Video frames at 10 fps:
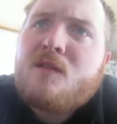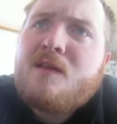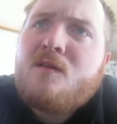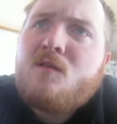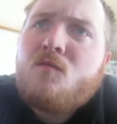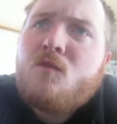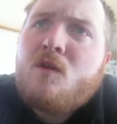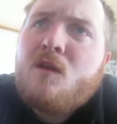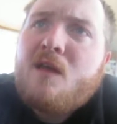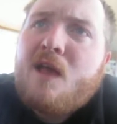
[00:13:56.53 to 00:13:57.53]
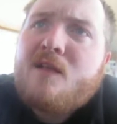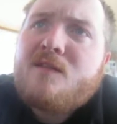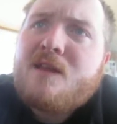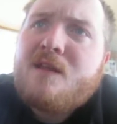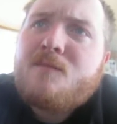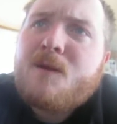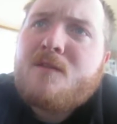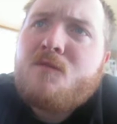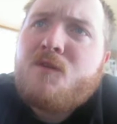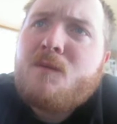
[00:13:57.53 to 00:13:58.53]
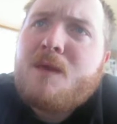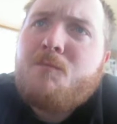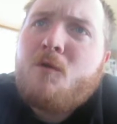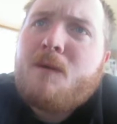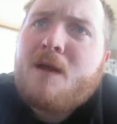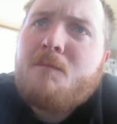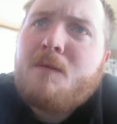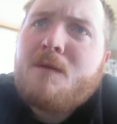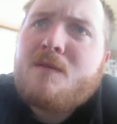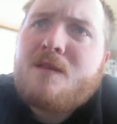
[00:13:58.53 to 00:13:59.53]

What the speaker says: The House today expected to be approved by amendment